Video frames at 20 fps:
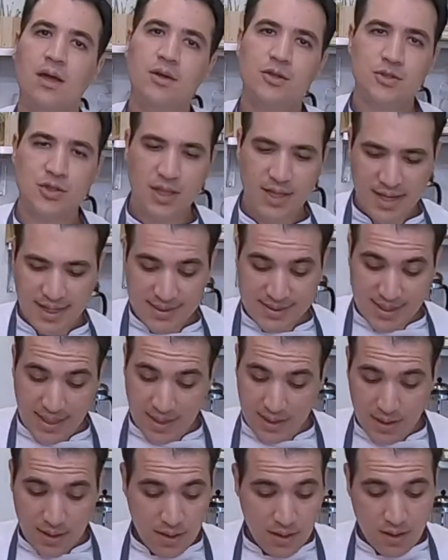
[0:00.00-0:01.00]
So like I
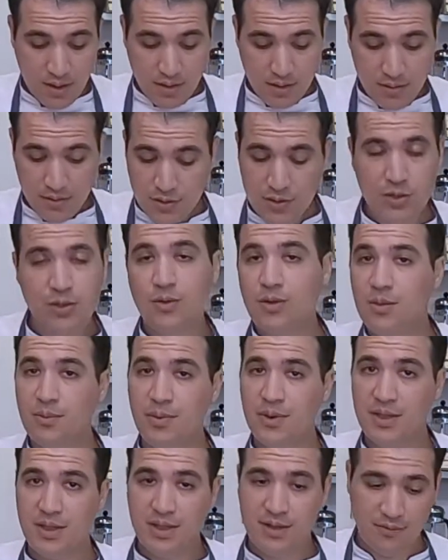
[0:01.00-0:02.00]
said, two
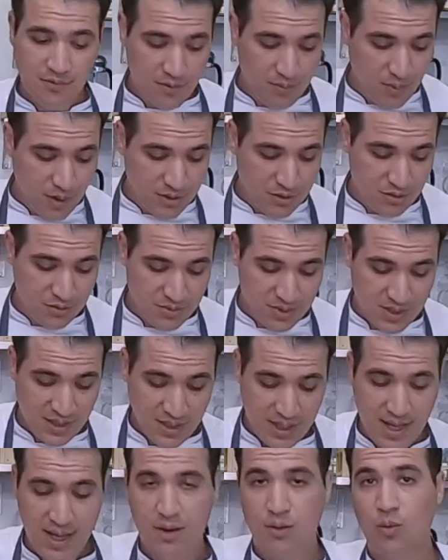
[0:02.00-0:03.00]
completely different mushrooms in
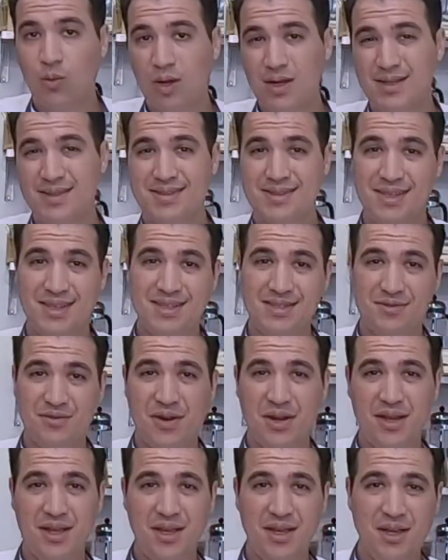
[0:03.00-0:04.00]
the end. One is
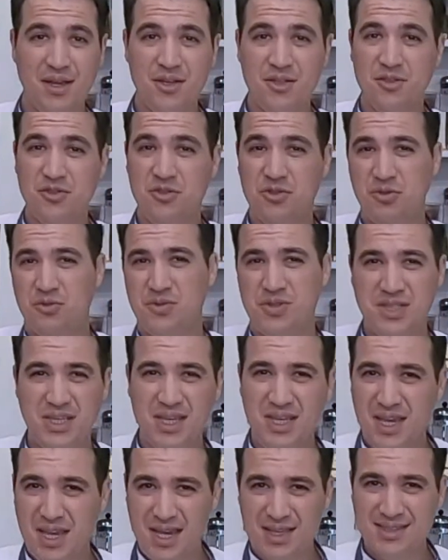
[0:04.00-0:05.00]
very
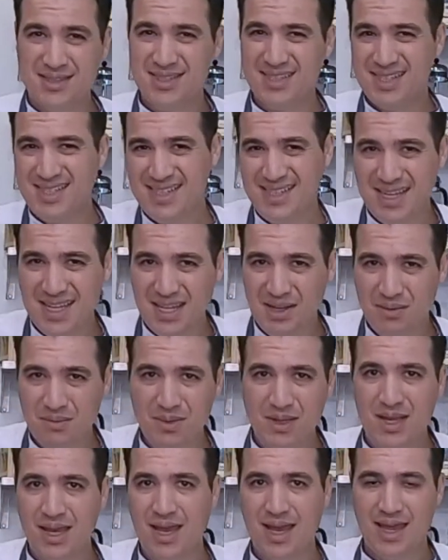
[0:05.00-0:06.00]
juicy and
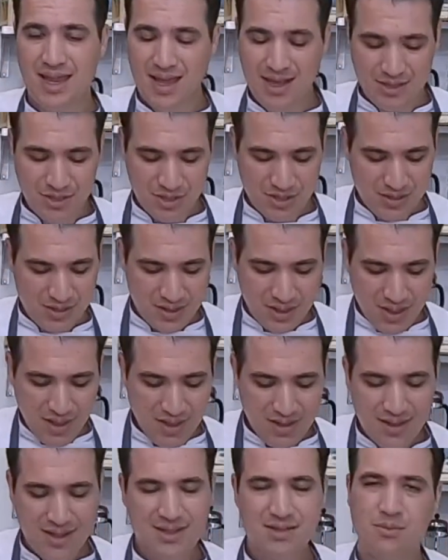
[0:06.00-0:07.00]
steamed and just
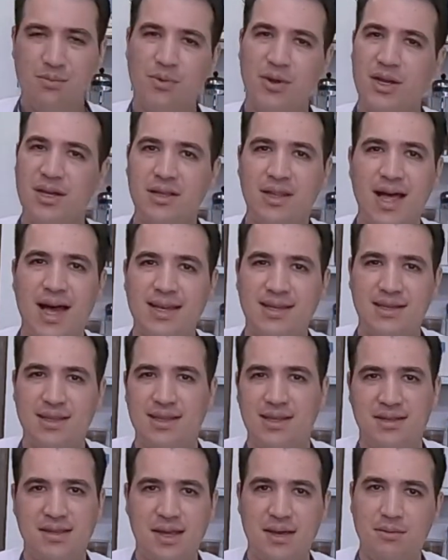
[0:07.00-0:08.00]
doesn't bring a lot to
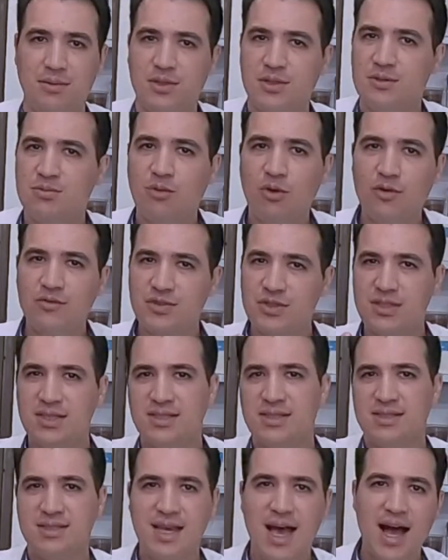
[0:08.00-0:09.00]
the table. It's more of just a
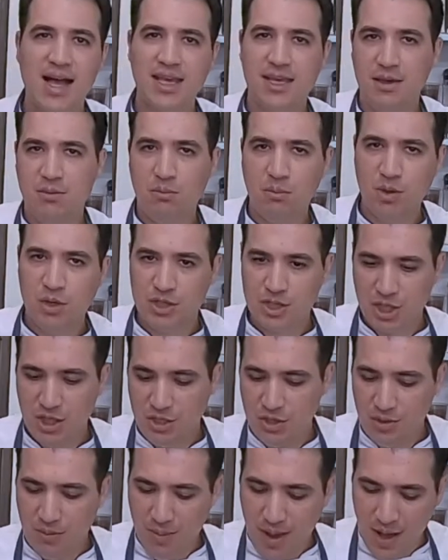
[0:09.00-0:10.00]
soggy mush
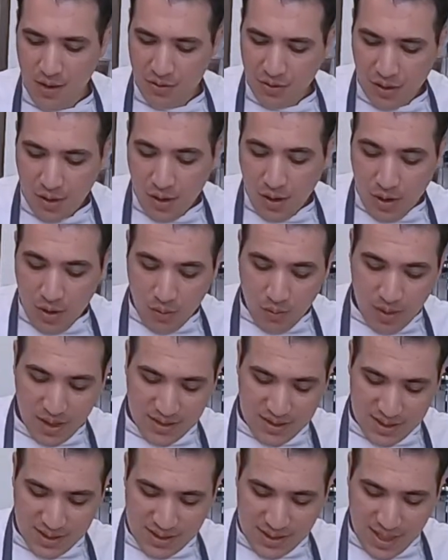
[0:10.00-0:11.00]
in your mouth.
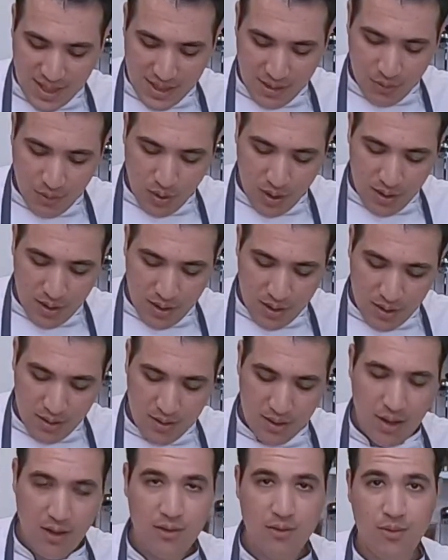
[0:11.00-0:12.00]
Whereas the second one,
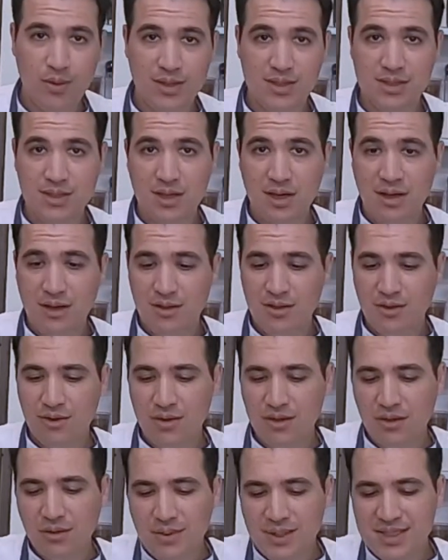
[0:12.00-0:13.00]
the other ones, they're a
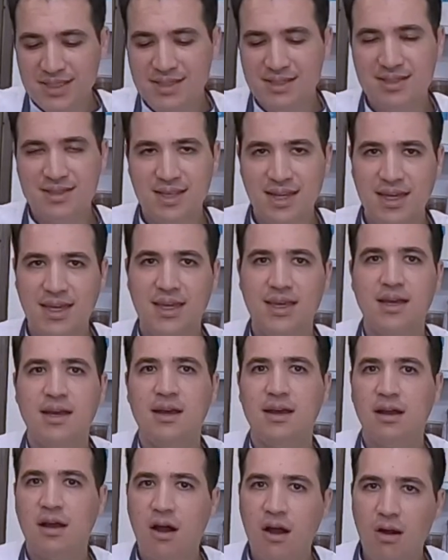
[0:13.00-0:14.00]
little bit sticky
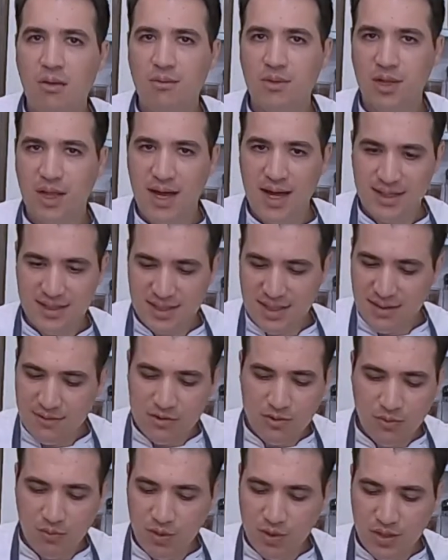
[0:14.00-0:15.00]
and caramelized and have
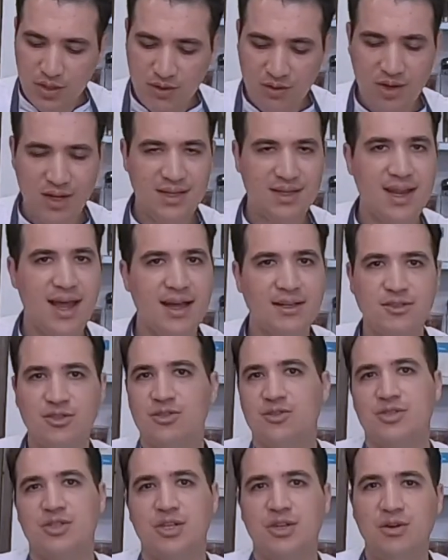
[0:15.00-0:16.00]
some really great
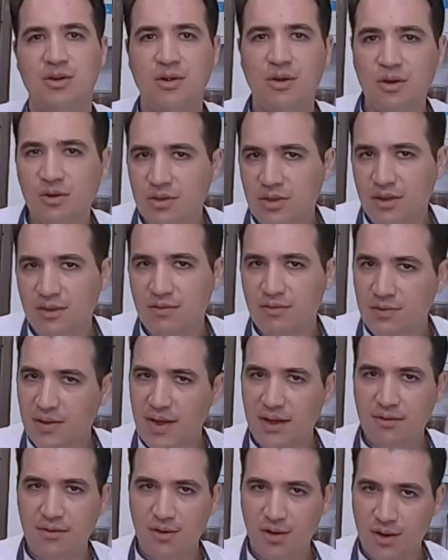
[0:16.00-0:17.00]
textures, an earthy
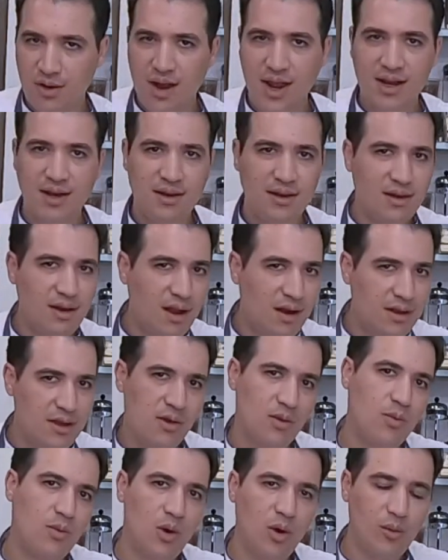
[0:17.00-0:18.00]
flavor and a nutty
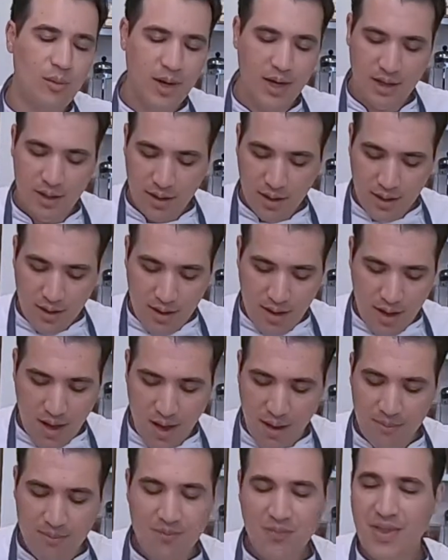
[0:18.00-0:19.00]
aroma.
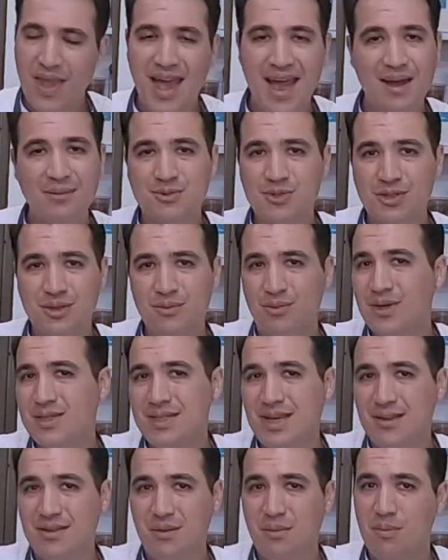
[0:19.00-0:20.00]
Absolutely
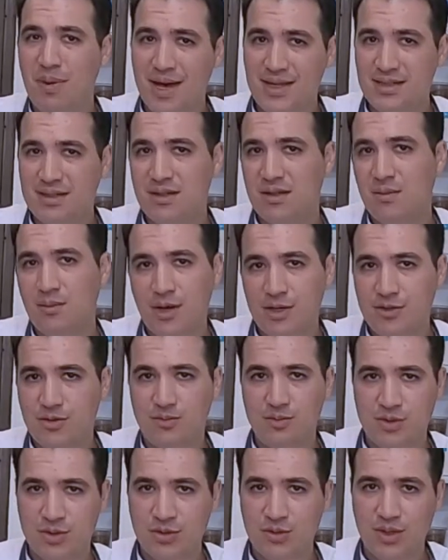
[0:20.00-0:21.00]
brings out the best in the
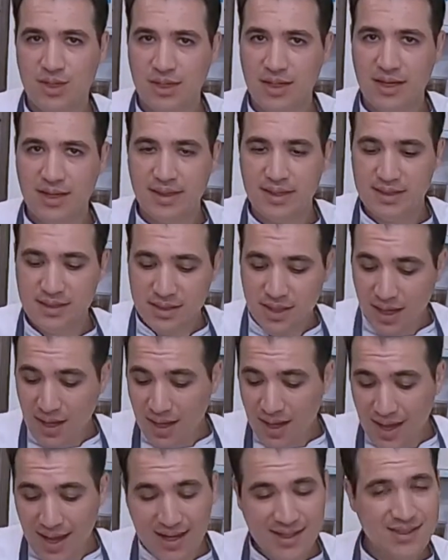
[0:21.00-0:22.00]
mushrooms doing it like this.
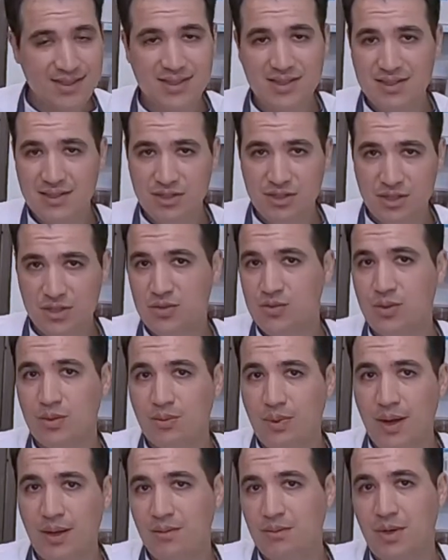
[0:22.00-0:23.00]
And this isn't just with
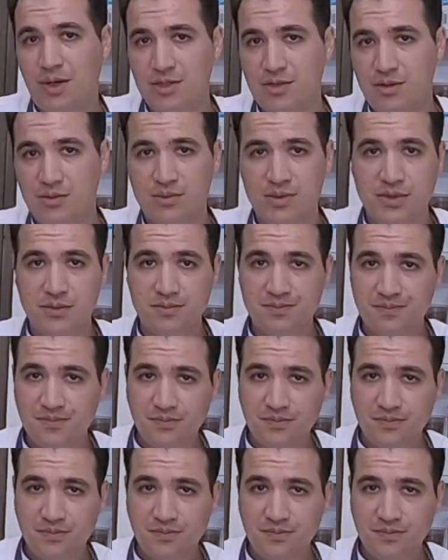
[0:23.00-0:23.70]
button mushrooms.